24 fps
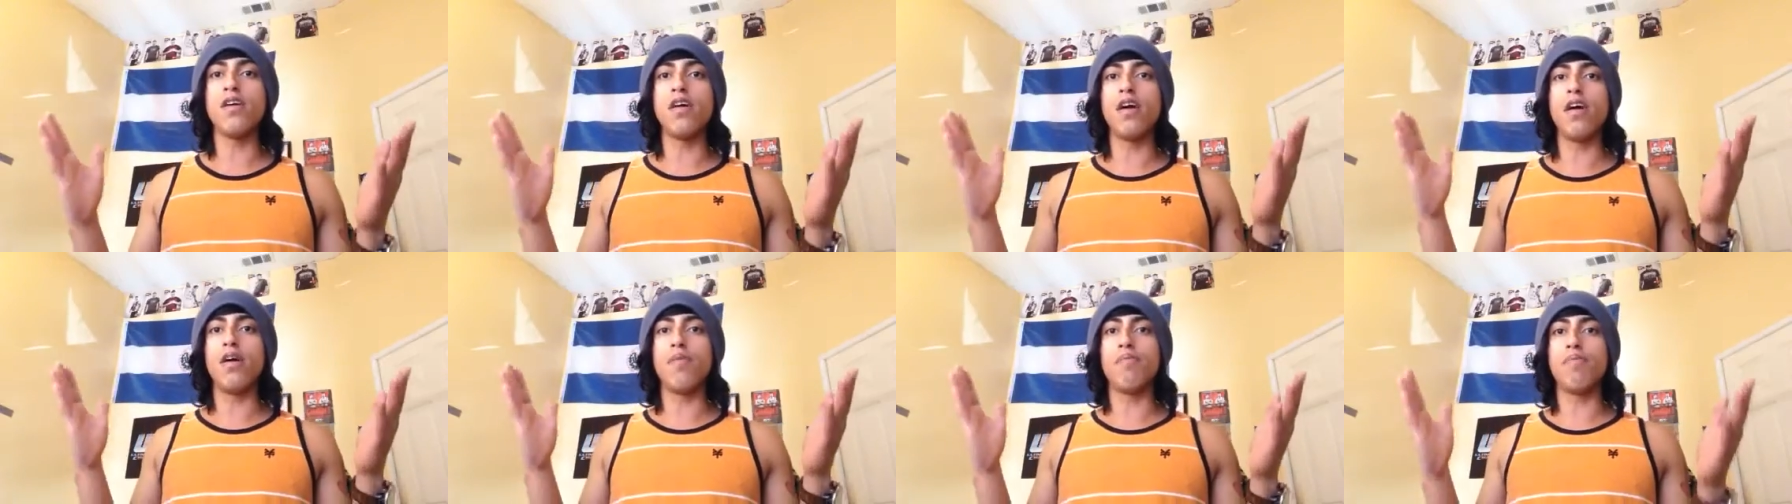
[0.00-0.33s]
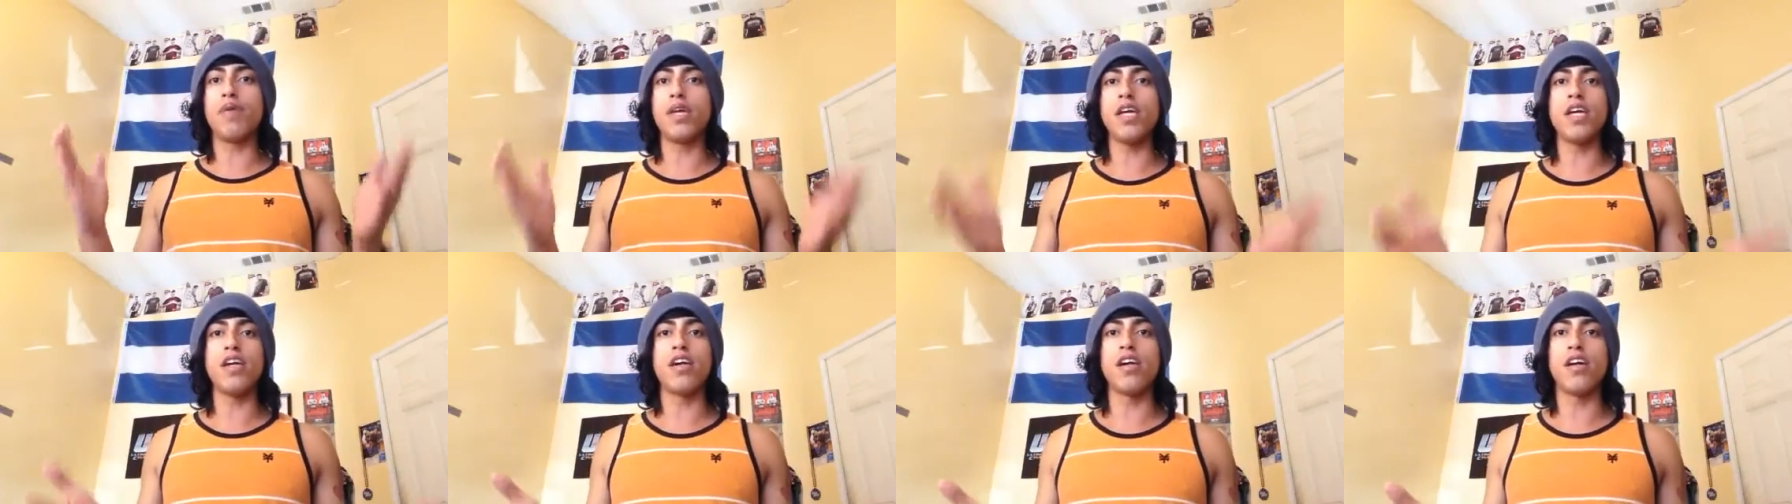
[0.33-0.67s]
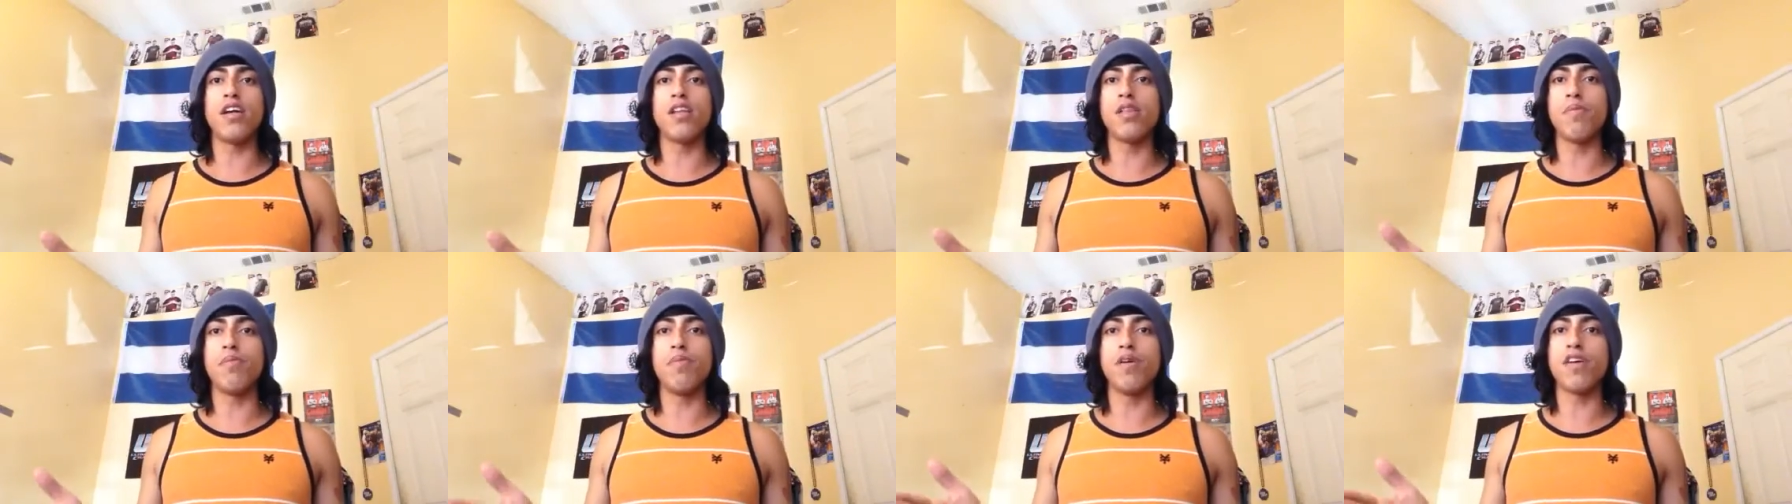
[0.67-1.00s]
uh,
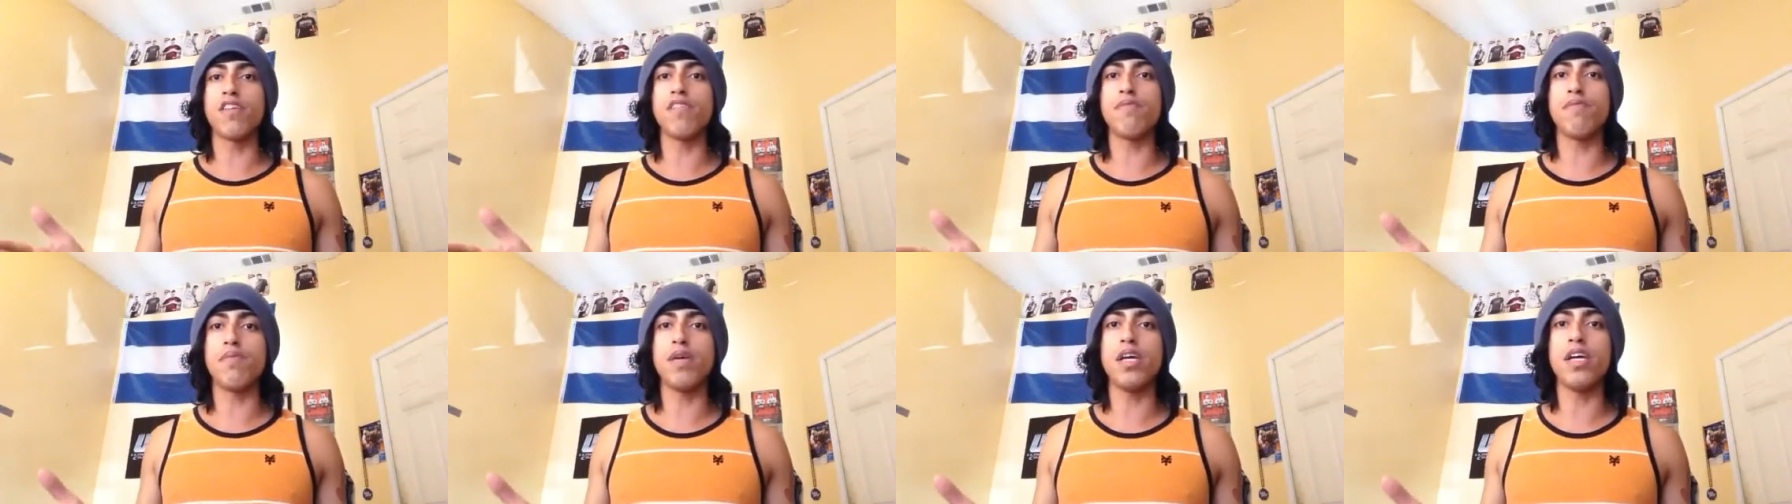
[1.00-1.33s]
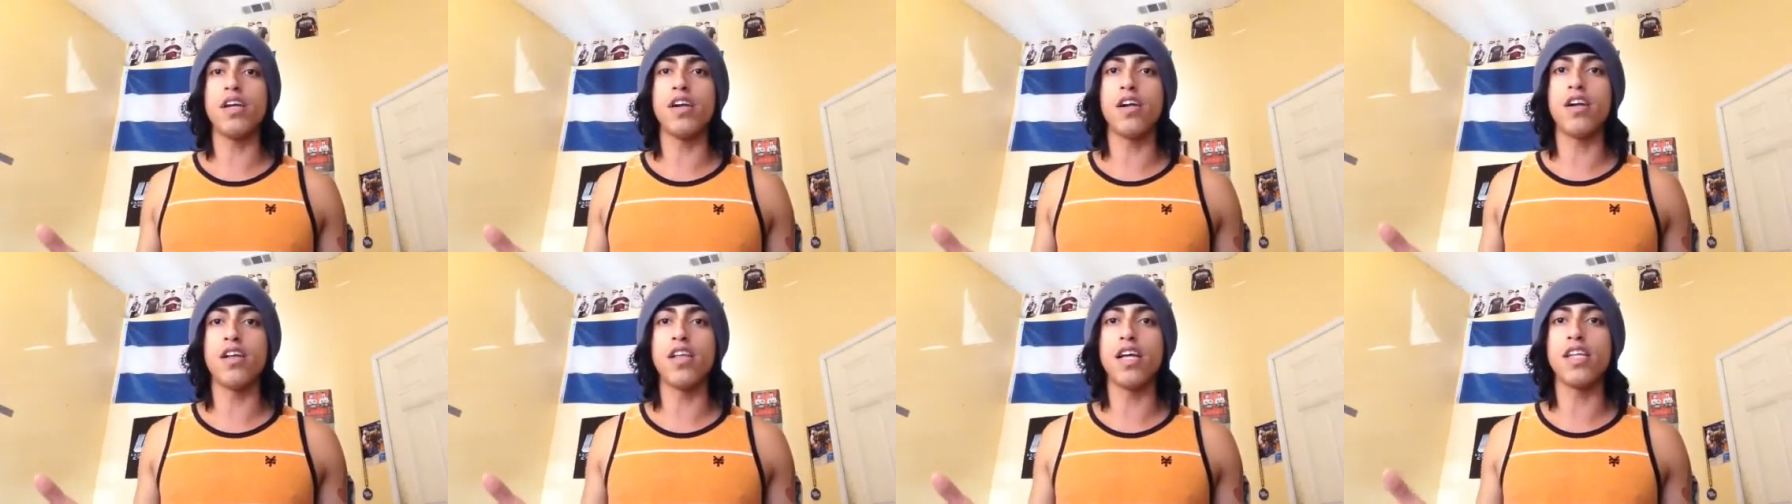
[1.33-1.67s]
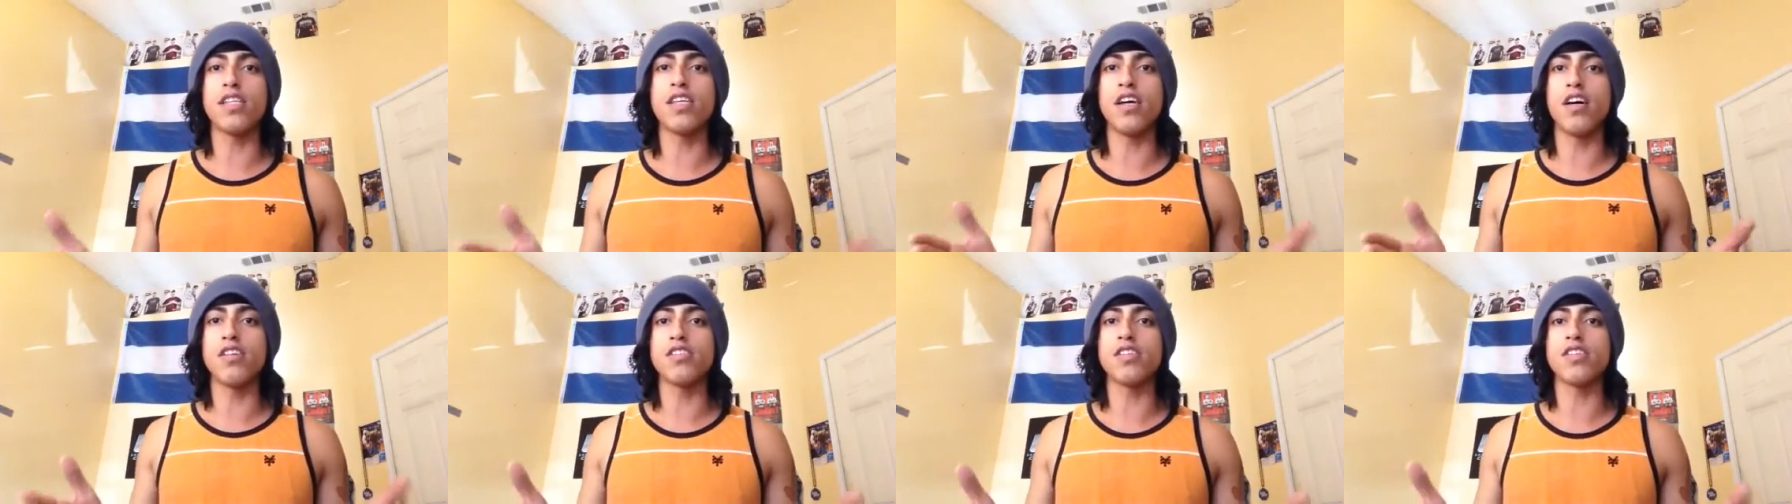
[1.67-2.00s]
Peter, in the book of Peter,
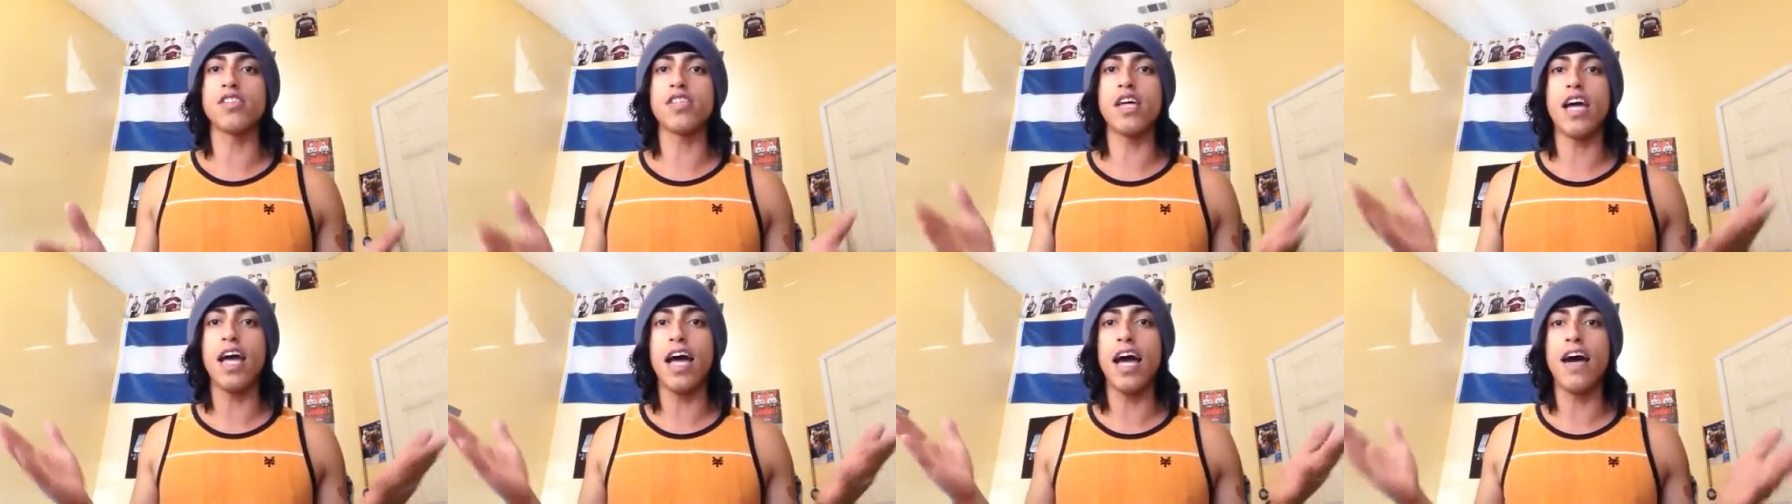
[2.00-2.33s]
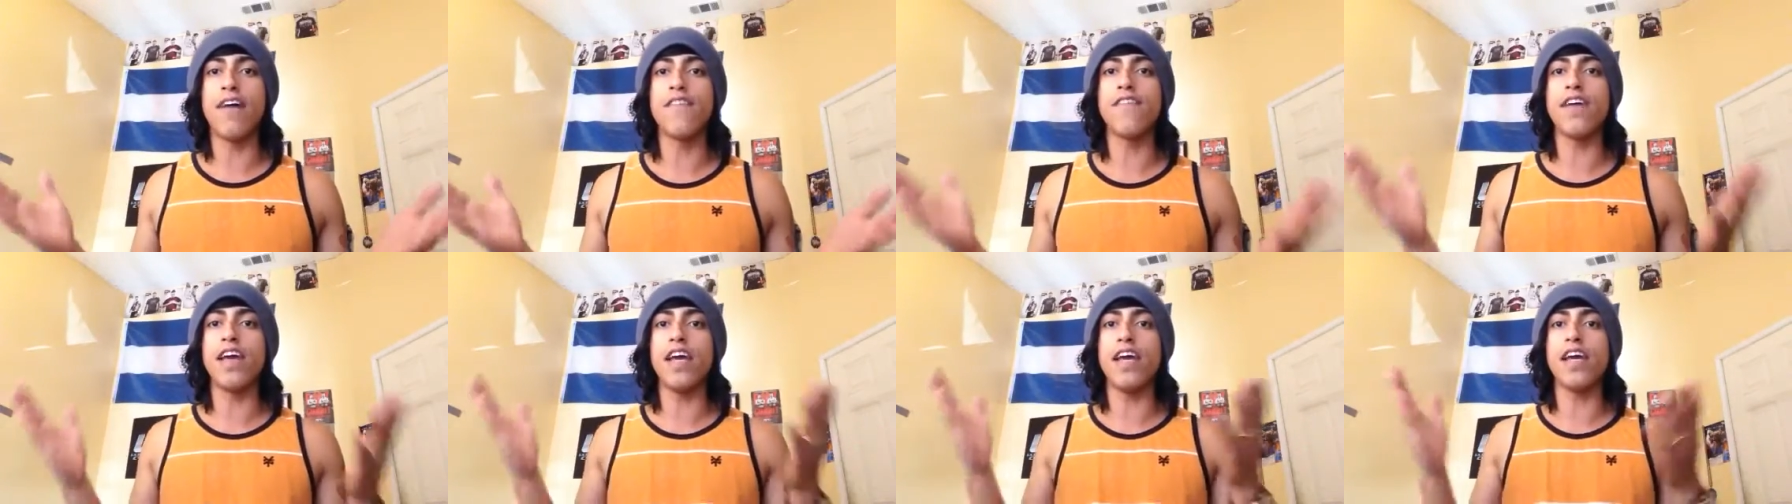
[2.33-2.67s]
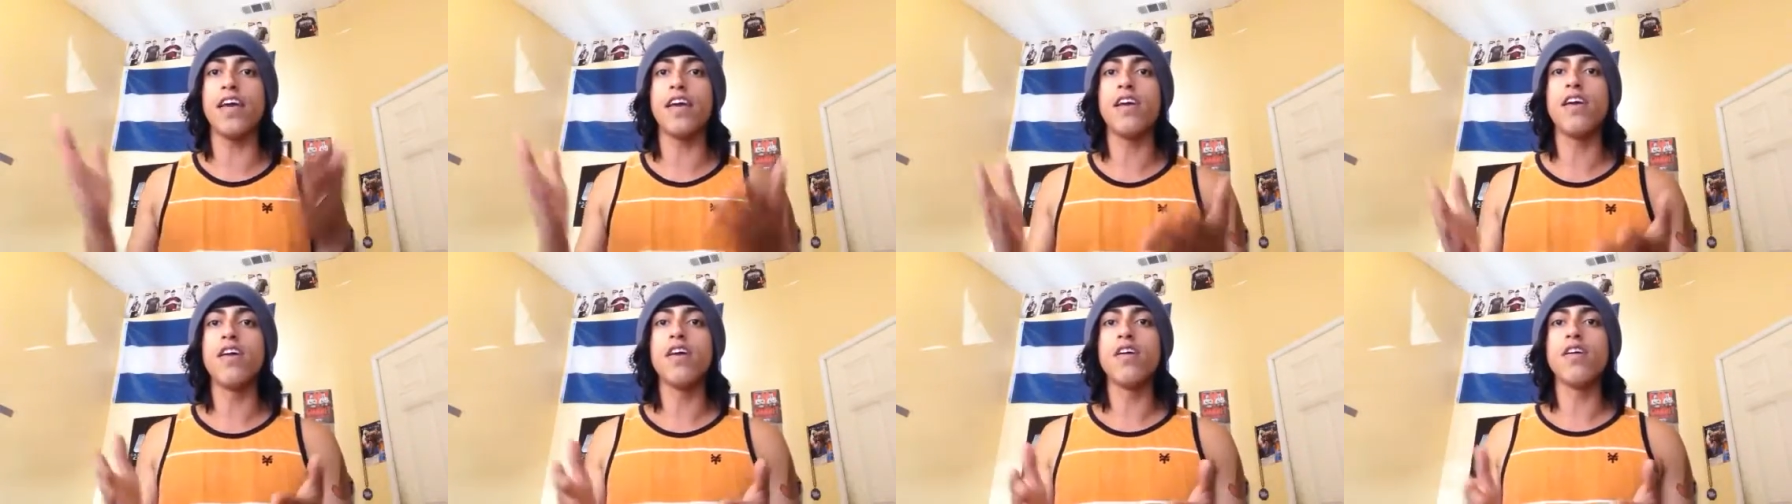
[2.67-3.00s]
that tells us to have
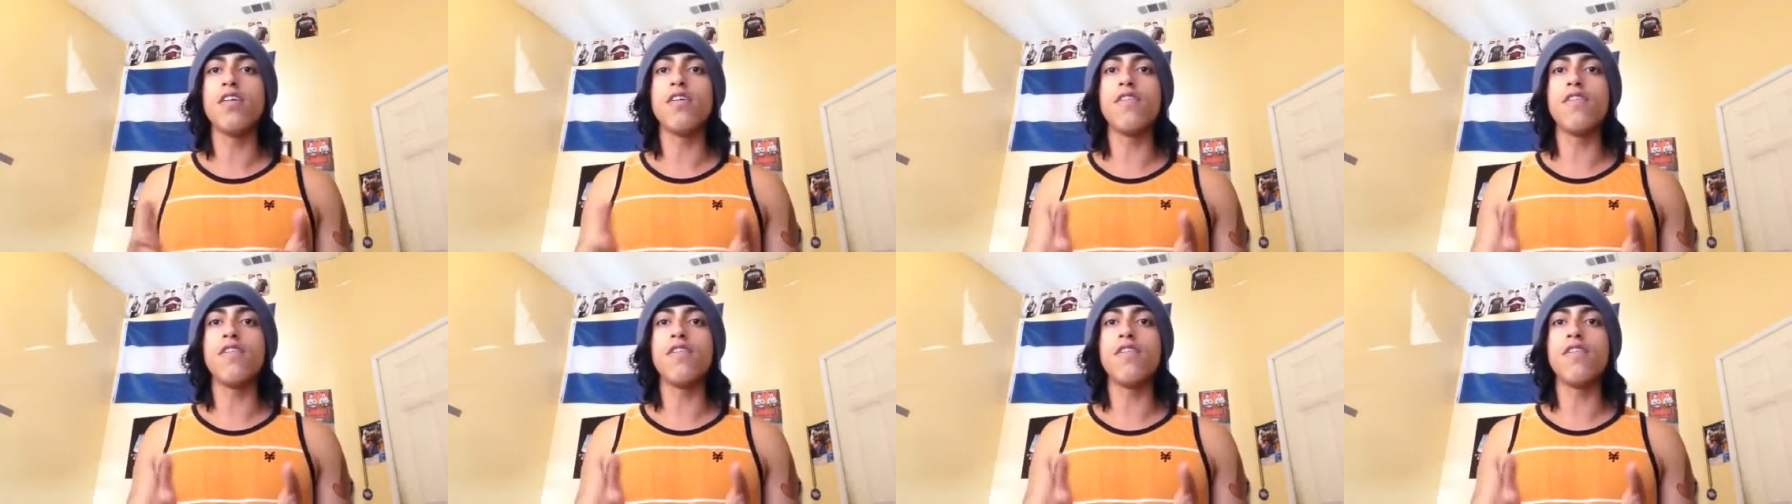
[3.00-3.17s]
a